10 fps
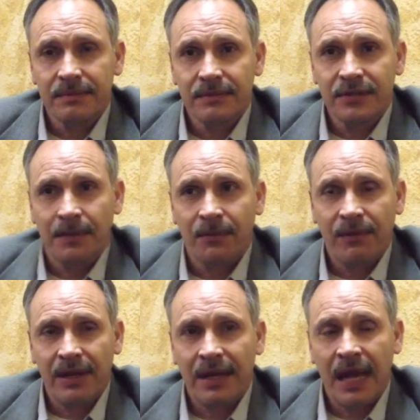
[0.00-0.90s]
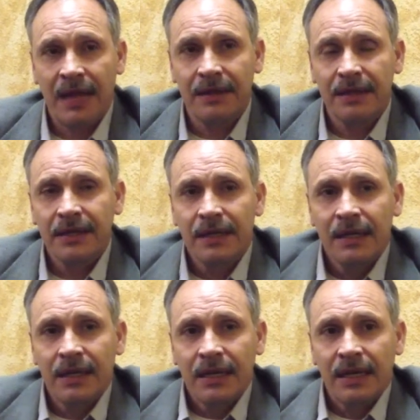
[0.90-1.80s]
separate that.
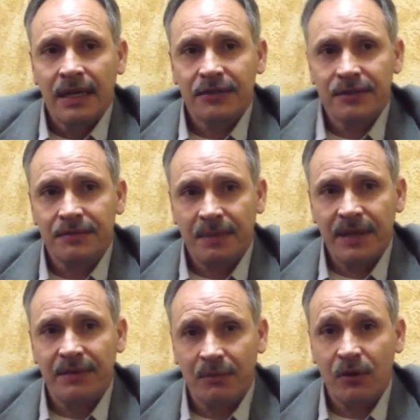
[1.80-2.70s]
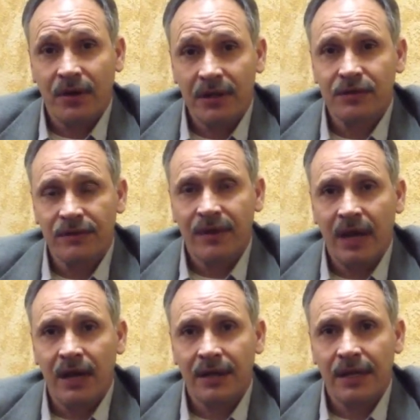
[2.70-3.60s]
It's been the grace of
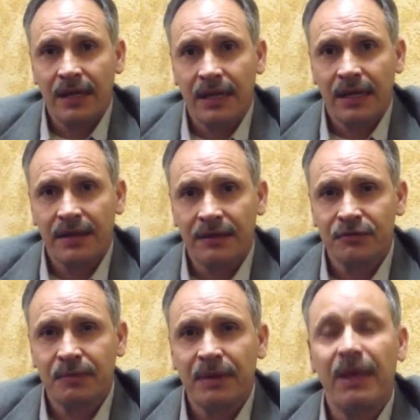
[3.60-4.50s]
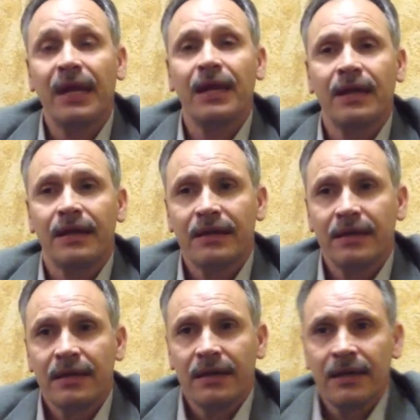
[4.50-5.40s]
God. There's been many
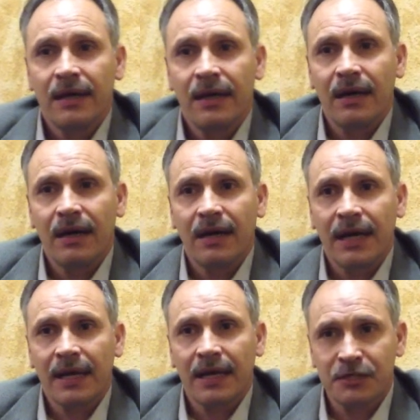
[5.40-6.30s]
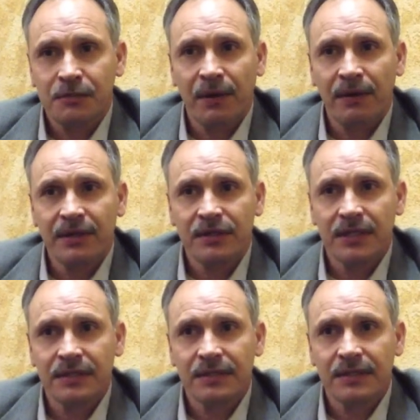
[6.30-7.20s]

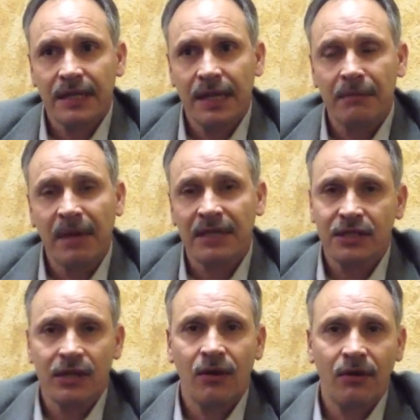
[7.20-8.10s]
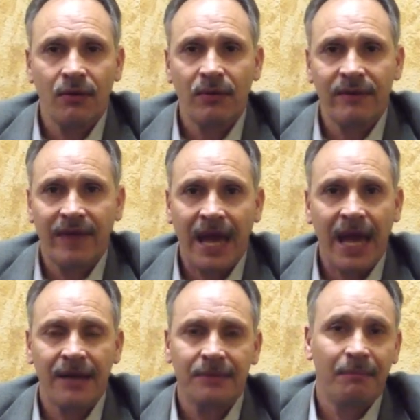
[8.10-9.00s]
experiences in Mexico. We've
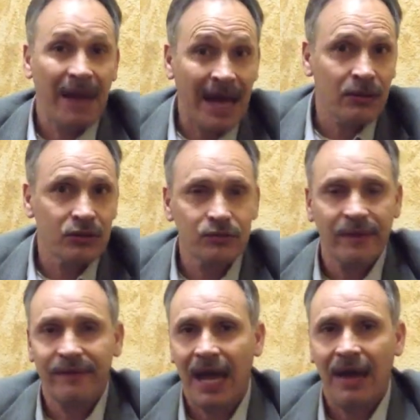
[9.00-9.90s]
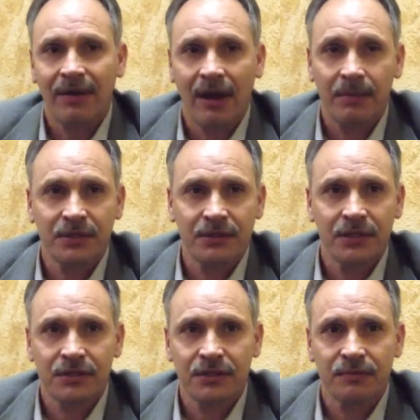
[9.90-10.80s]
had battles, we've had
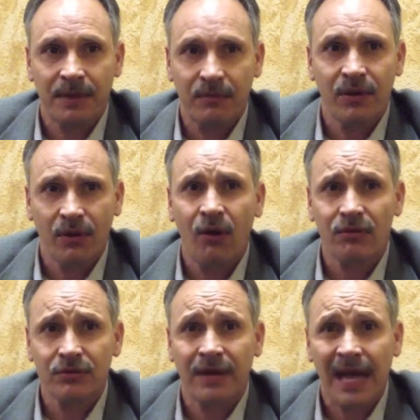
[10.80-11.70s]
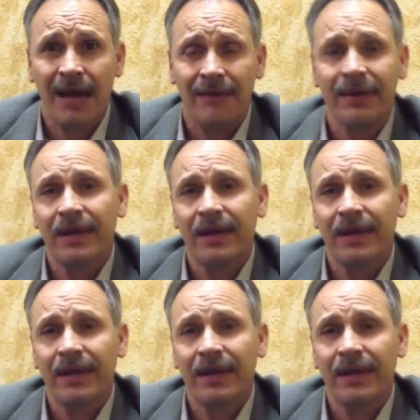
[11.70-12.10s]
oppositions, but we also have